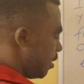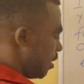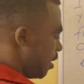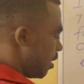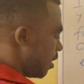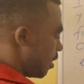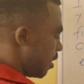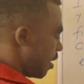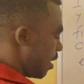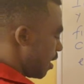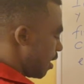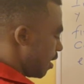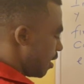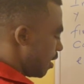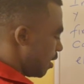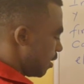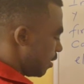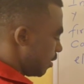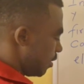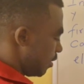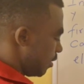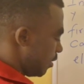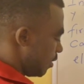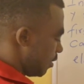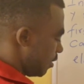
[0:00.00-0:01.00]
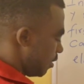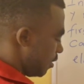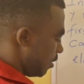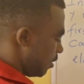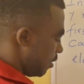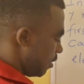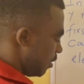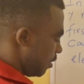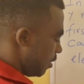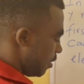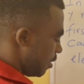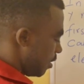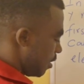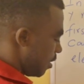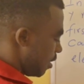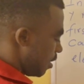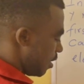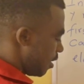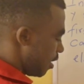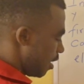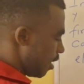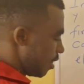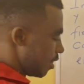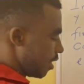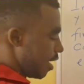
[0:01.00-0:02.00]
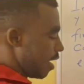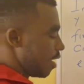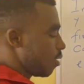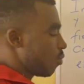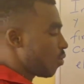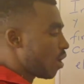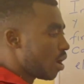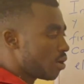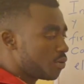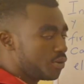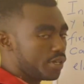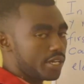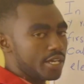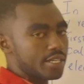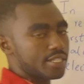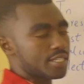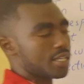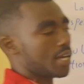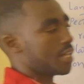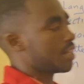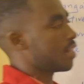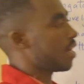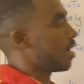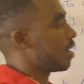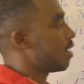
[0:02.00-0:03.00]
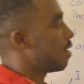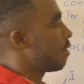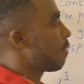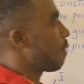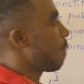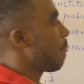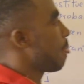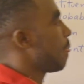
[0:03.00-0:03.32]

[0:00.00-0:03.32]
a third, a third. Why we get a third?